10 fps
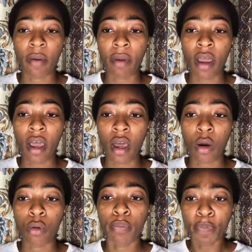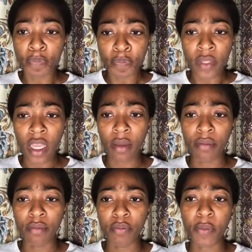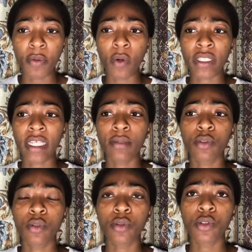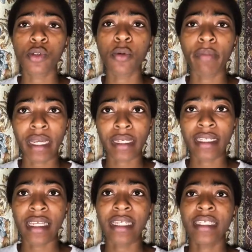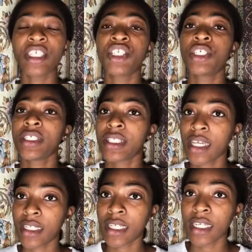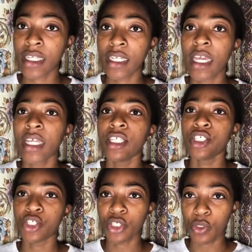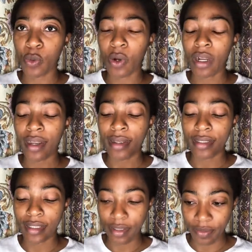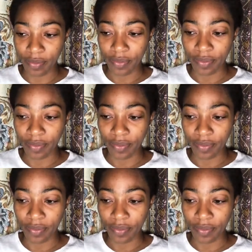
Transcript: about how people wanted him to lose so badly that they cheated in the Johnny Walker game.